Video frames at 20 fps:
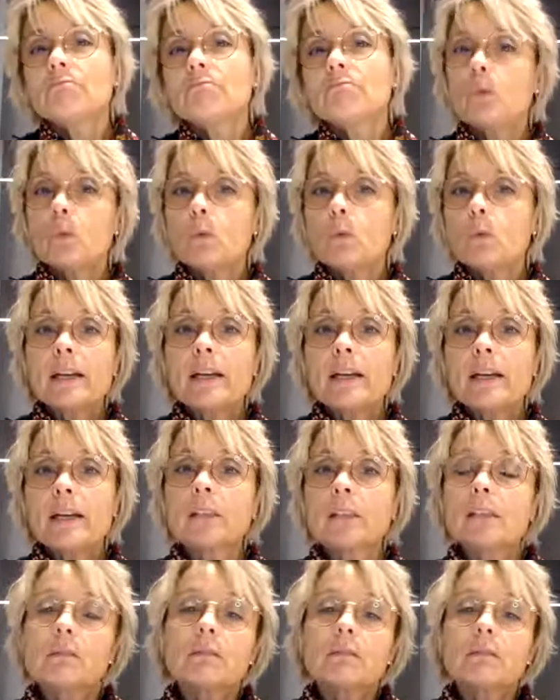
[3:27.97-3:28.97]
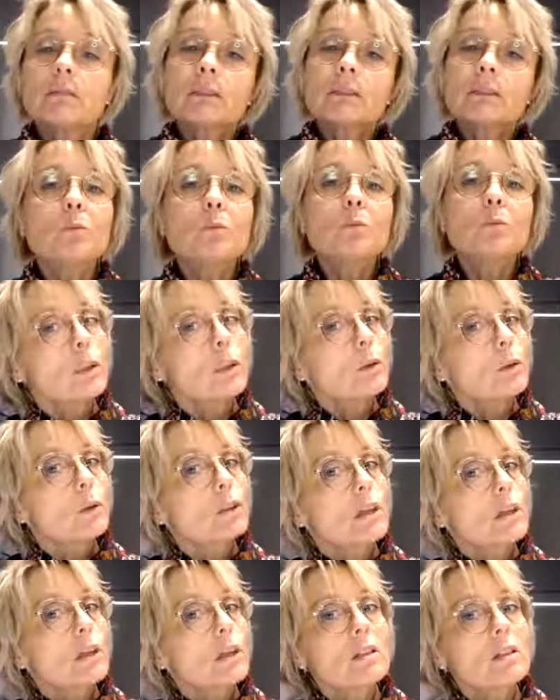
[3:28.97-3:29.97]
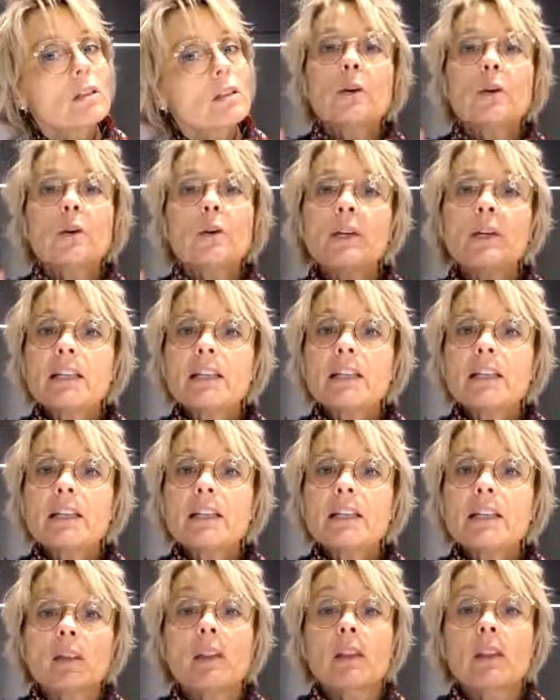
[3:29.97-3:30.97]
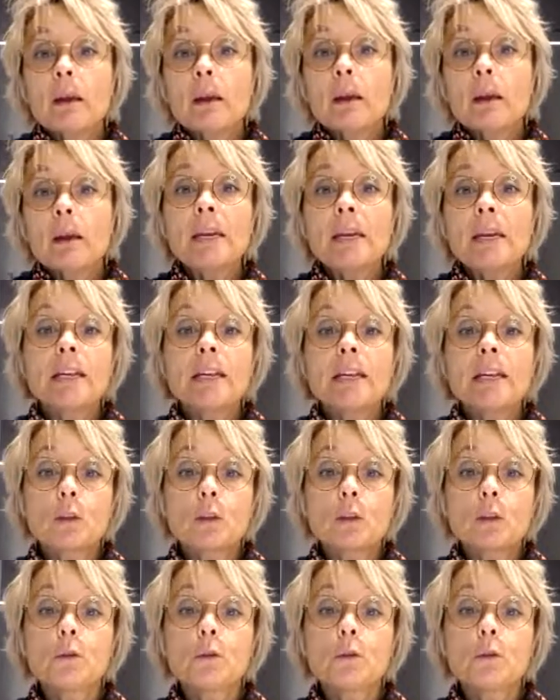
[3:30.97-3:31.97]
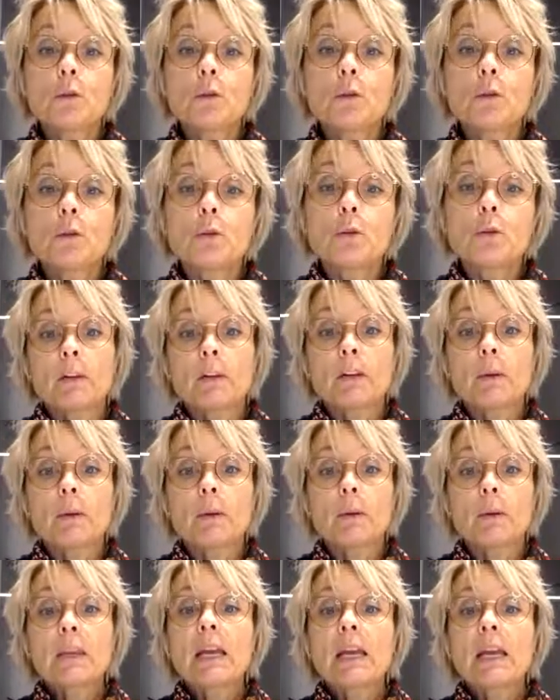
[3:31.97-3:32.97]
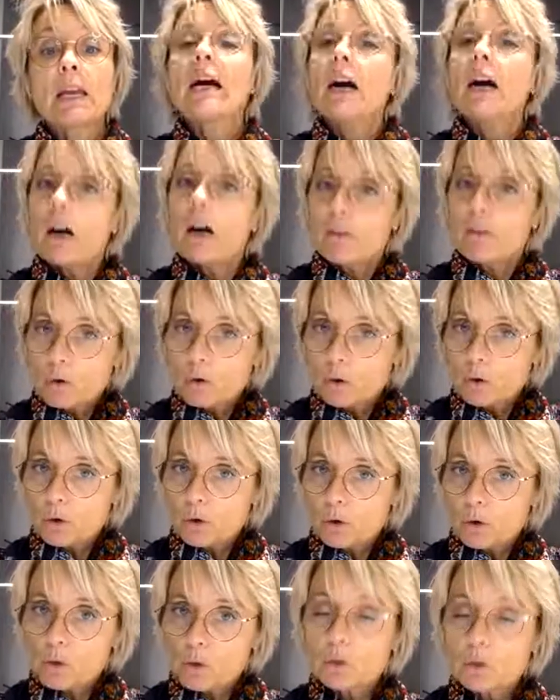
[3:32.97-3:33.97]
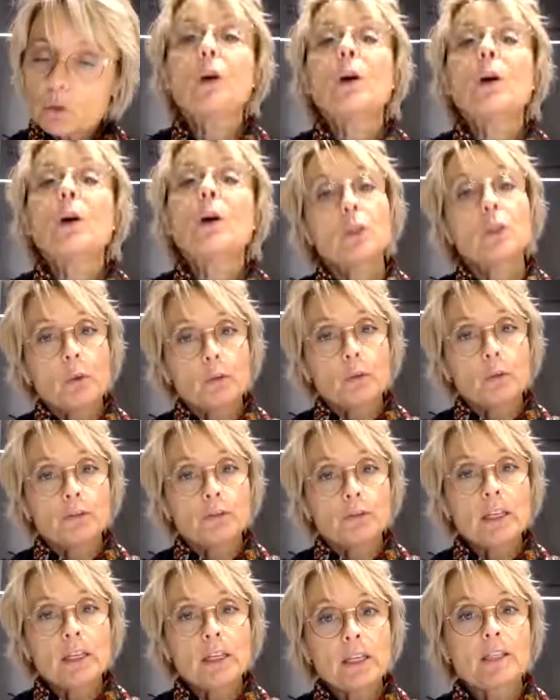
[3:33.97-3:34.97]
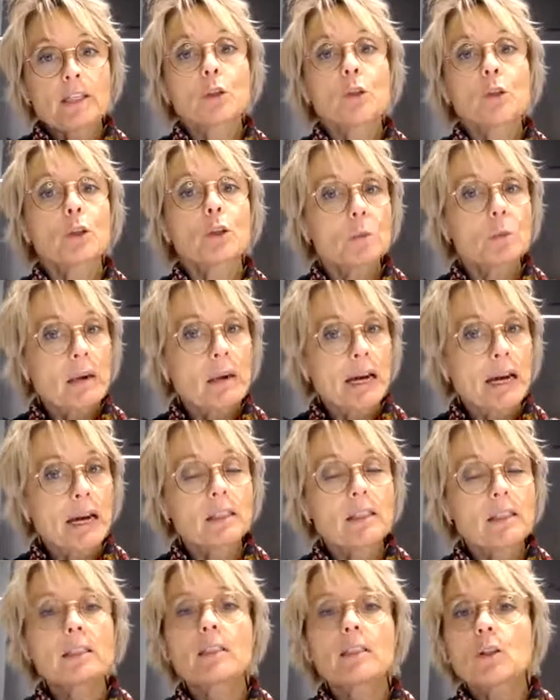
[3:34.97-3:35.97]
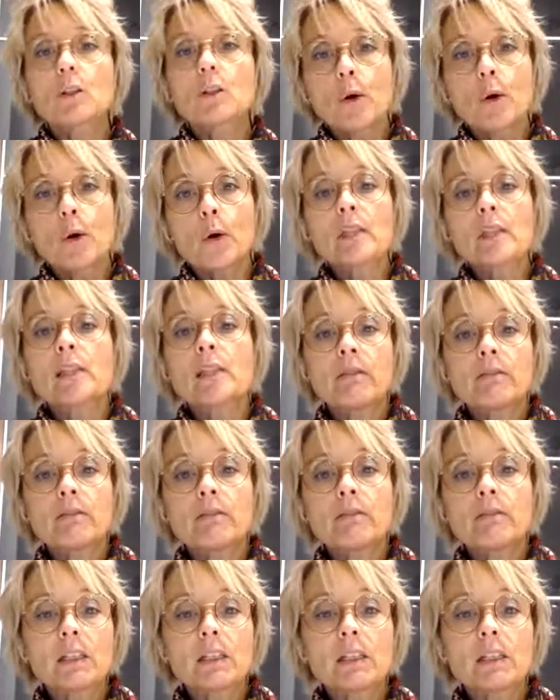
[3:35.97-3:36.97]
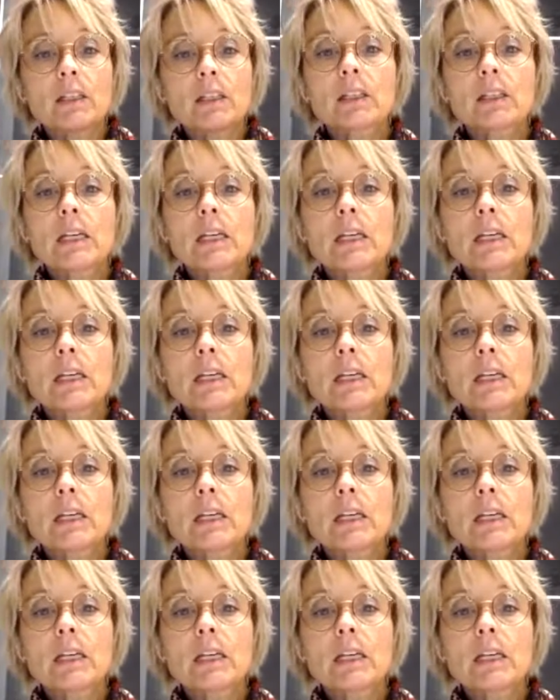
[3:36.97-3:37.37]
why don't just redirect them and make a new usage of them. Of course, don't forget your spices, oils, and vinegars.